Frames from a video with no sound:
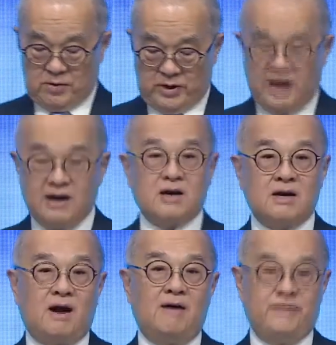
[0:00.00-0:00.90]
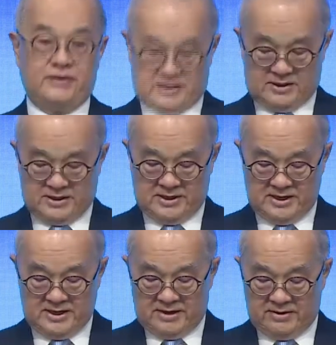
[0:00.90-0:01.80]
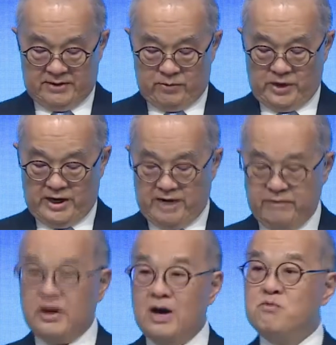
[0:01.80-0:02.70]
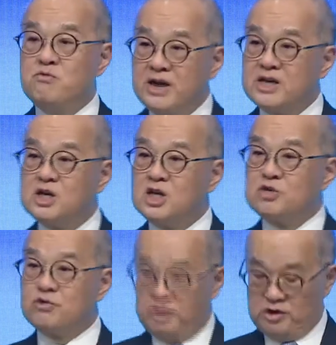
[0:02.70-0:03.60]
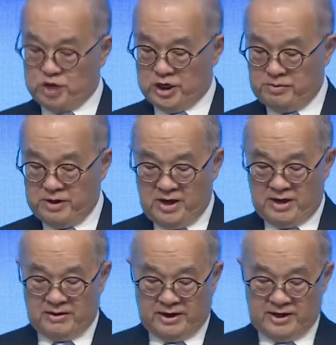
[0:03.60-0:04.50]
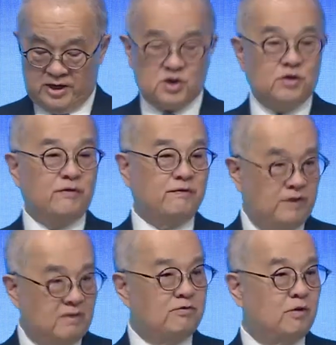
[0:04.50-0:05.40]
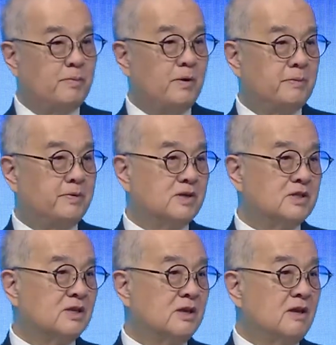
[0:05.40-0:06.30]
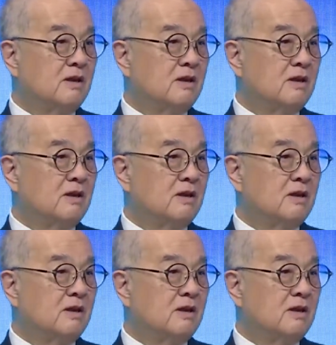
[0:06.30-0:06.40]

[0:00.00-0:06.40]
we are confident that we have a regulatory regime that is fit for purpose,